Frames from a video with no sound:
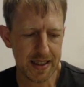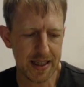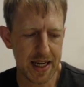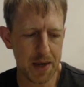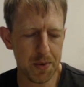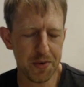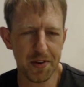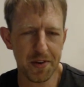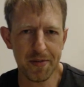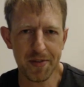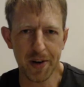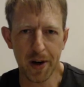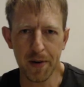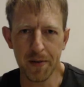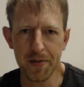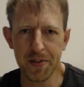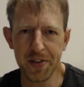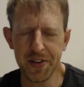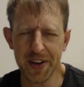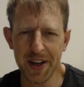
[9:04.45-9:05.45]
He was
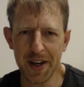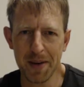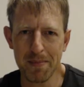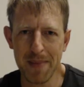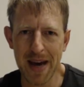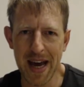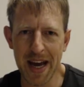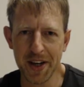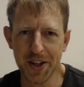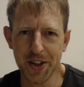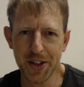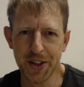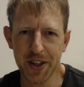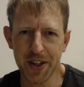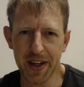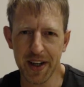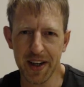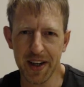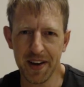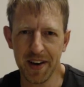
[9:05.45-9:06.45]
involved in a match
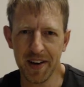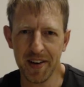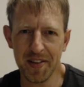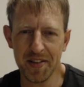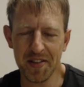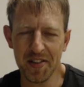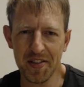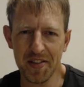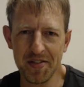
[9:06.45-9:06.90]
in